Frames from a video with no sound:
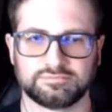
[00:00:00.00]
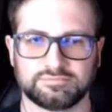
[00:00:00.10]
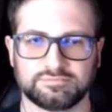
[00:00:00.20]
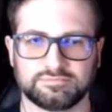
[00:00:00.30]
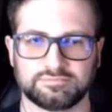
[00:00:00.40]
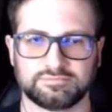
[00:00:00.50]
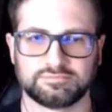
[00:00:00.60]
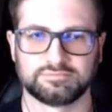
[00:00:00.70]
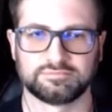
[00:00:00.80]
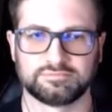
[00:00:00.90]

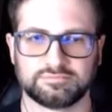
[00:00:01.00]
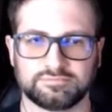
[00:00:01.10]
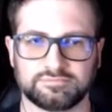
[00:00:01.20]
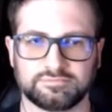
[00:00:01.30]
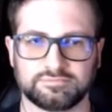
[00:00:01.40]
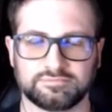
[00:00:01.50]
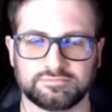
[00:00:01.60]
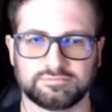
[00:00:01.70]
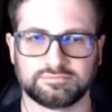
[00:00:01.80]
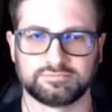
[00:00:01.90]

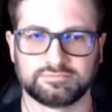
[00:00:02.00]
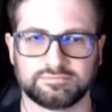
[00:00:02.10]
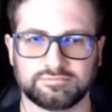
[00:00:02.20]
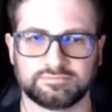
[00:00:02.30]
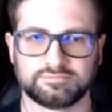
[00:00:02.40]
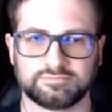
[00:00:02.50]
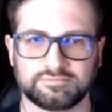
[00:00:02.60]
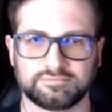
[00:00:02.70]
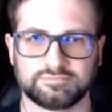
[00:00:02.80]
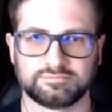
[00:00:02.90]

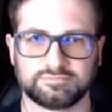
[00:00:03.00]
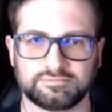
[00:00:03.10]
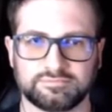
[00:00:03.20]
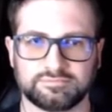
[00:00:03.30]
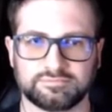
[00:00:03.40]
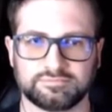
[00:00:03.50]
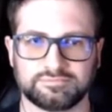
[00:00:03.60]
[no speech]